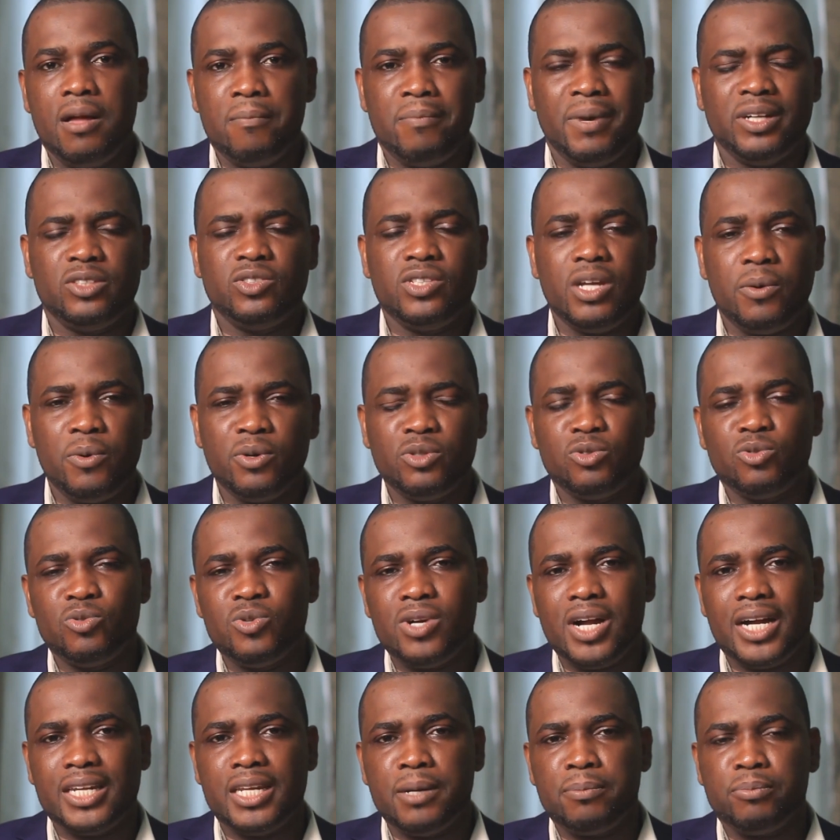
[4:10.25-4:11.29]
But today I want to
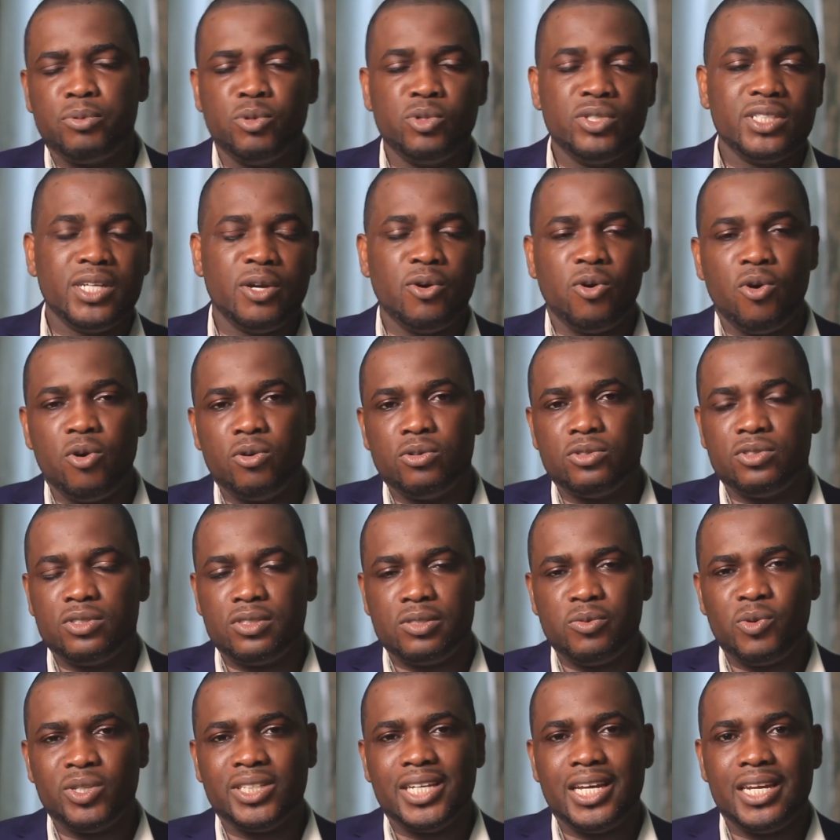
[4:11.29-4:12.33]
look at the pros and cons.
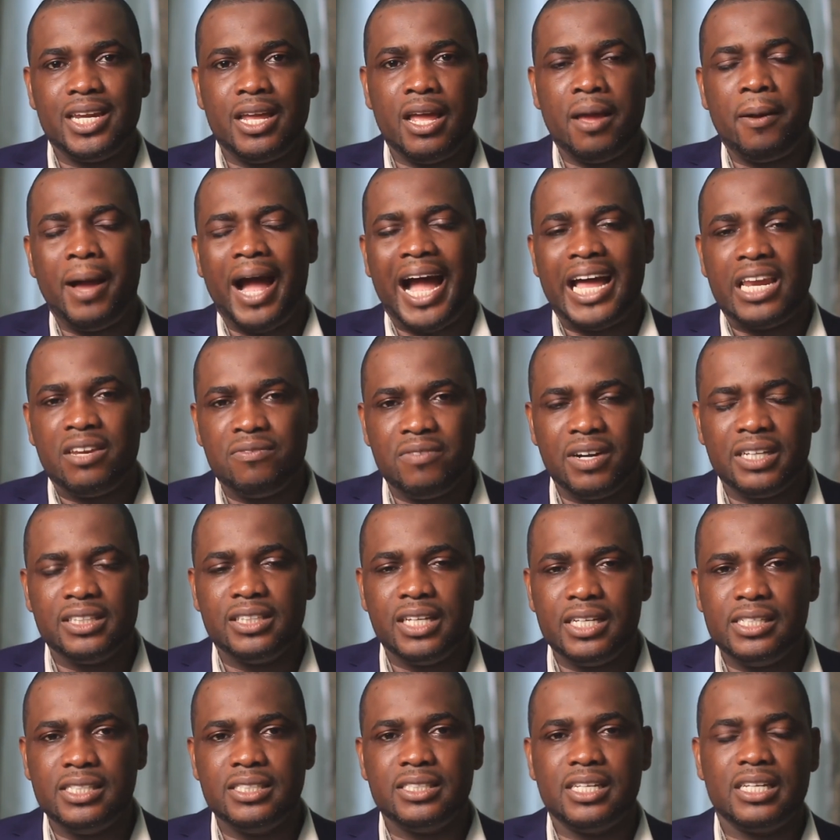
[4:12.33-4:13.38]
What are the
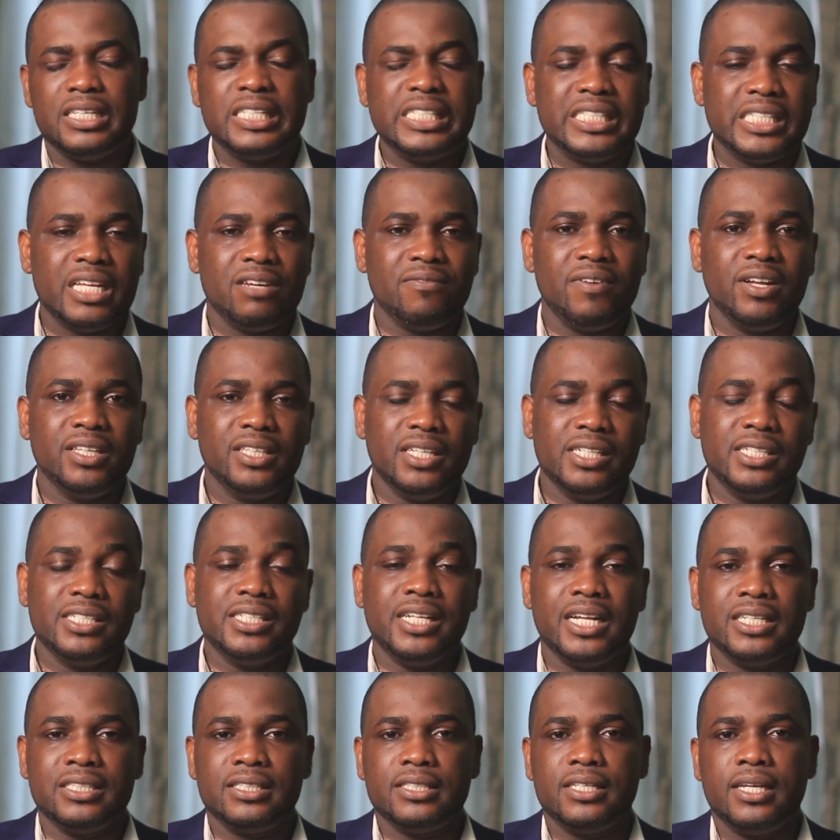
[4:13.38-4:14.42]
advantages and disadvantages
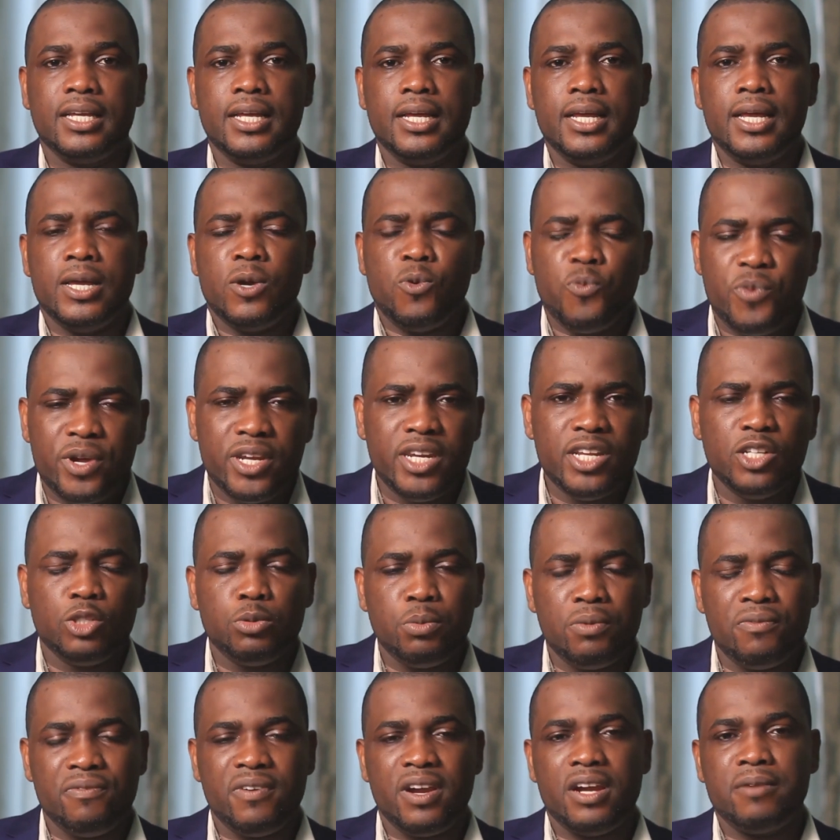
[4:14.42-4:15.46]
that we need to
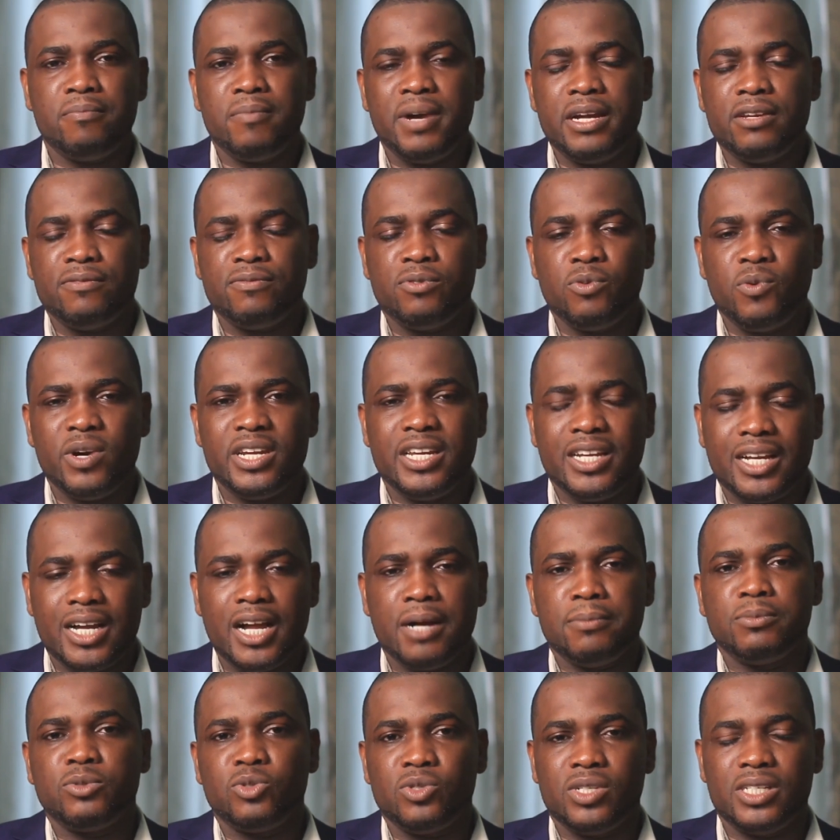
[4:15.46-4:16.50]
be very mindful when it
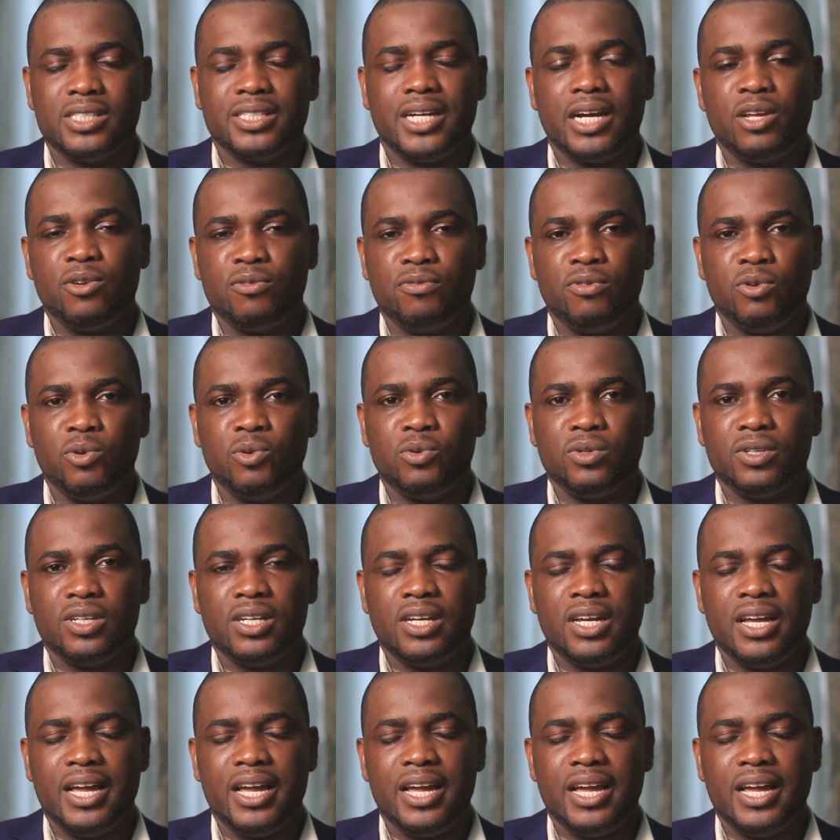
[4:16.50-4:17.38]
comes to this kind of loan?